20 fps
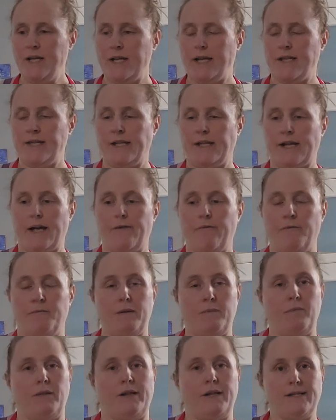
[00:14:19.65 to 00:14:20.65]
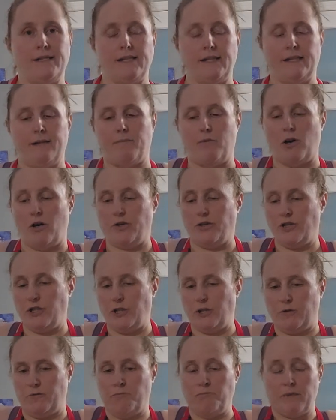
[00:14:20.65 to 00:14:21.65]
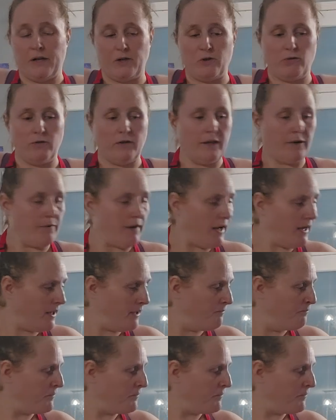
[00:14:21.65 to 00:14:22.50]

And then I will be placing them onto my cooling rack.